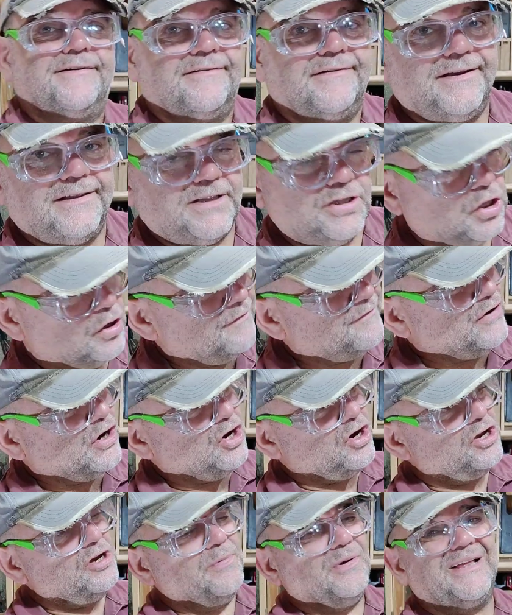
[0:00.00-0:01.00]
Well, they're not
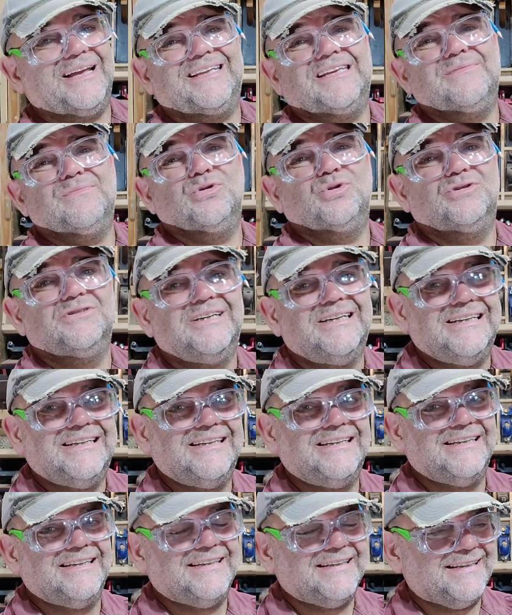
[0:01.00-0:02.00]
viable anymore
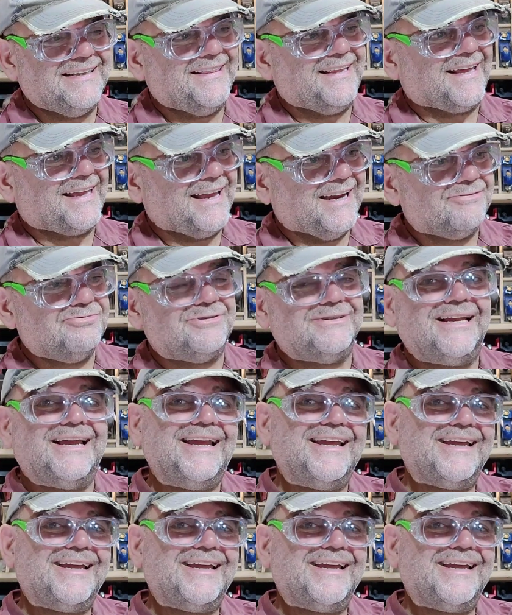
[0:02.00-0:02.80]
in the current